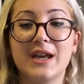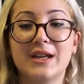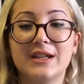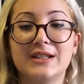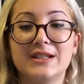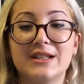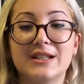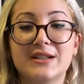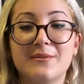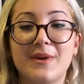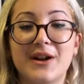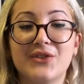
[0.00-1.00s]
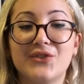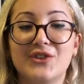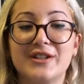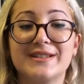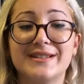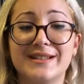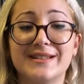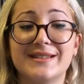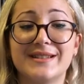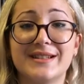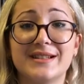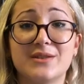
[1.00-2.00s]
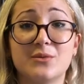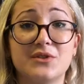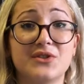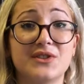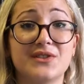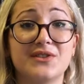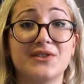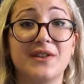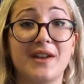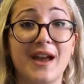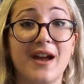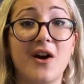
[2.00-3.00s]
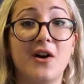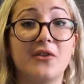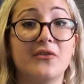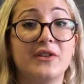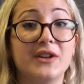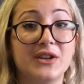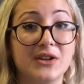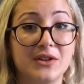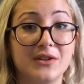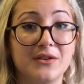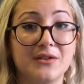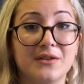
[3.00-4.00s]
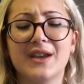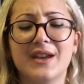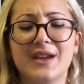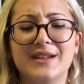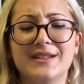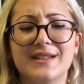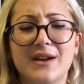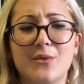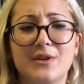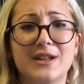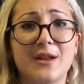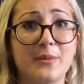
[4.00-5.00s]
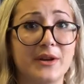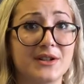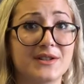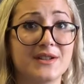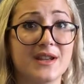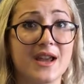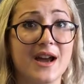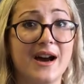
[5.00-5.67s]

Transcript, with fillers: And my first instinct was just to get off the queue because I wanted a piercing.